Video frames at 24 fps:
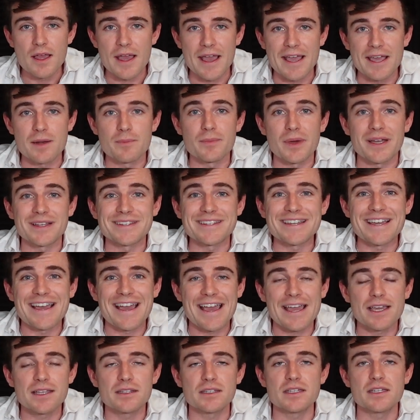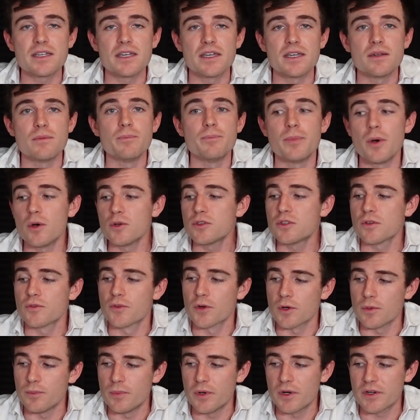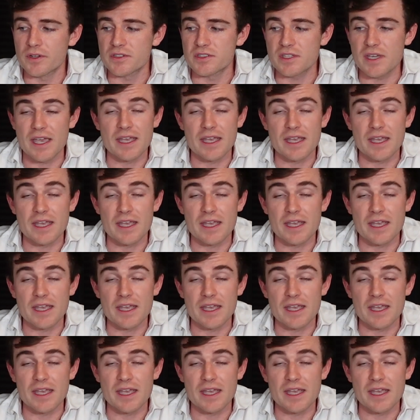and by Leah Haley in both of her books